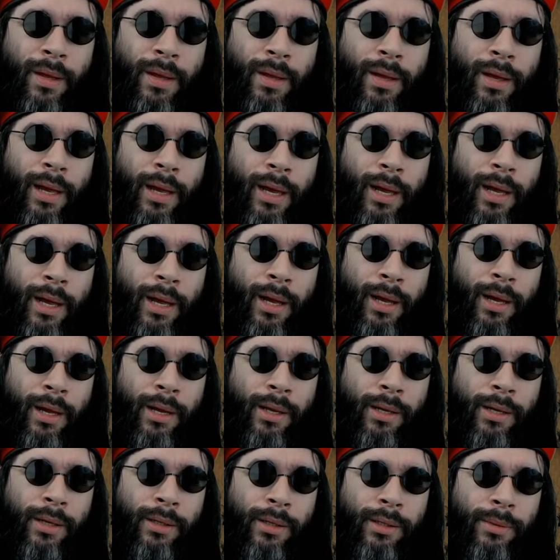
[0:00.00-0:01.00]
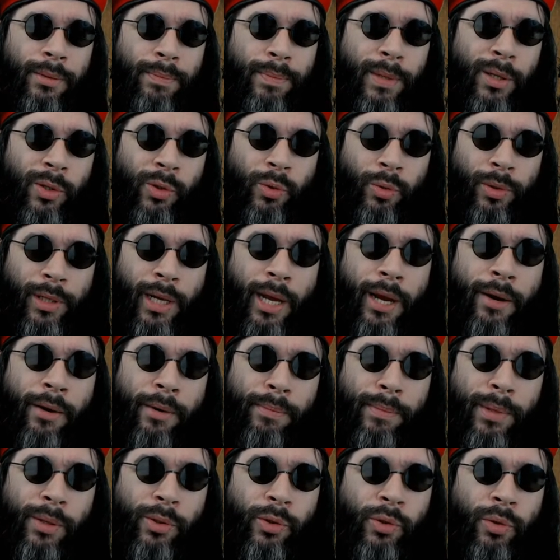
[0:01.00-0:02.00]
and mutual care and
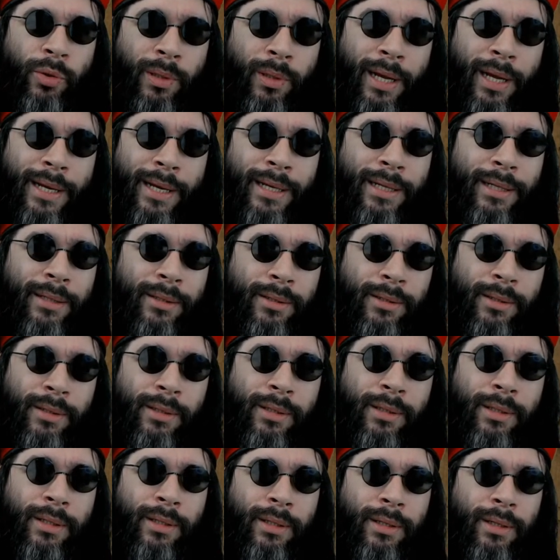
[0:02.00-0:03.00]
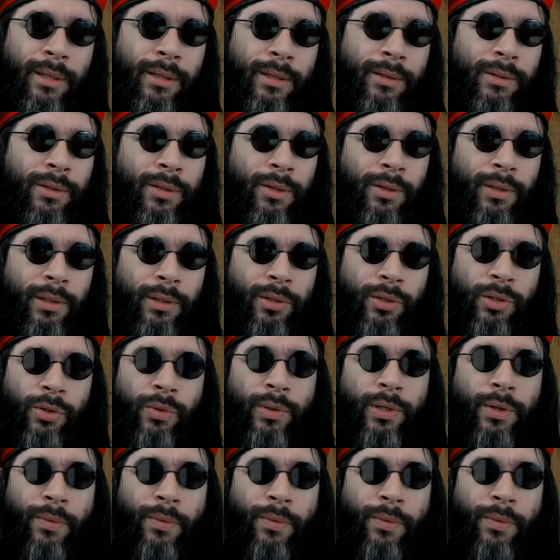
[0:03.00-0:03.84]
mutual aid, doing the